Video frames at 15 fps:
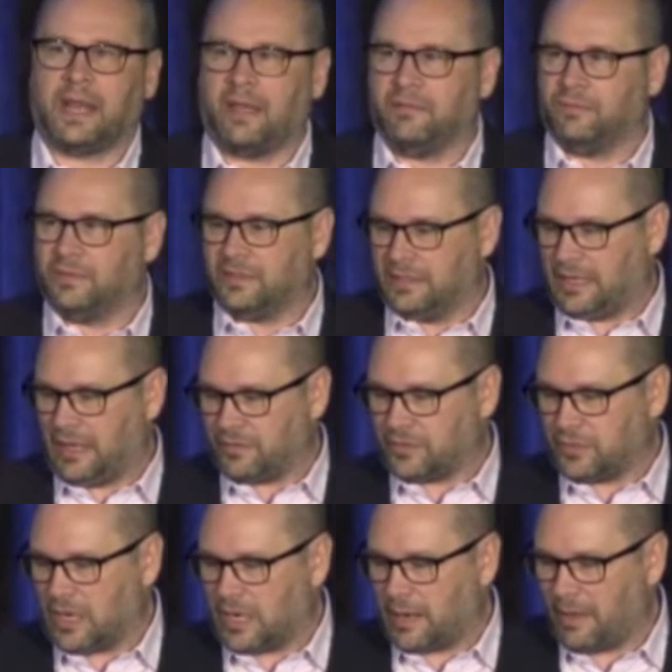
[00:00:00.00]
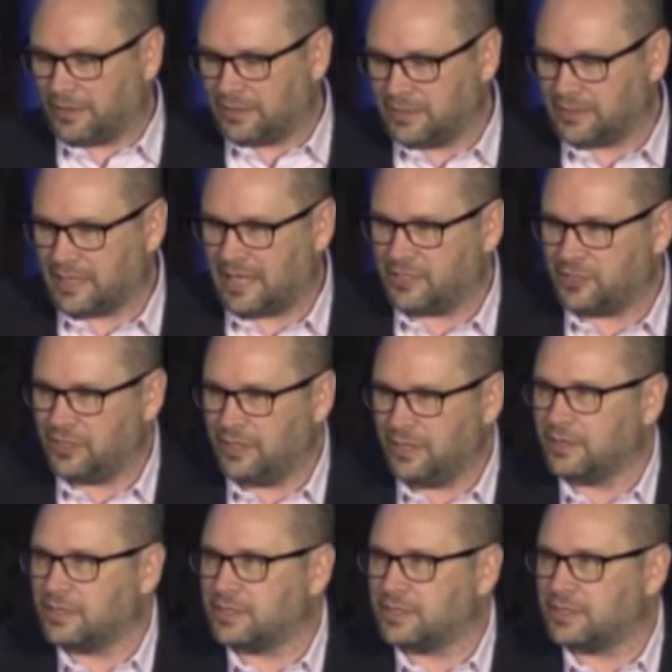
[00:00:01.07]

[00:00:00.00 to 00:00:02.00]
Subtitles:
and I gave a talk about this last year,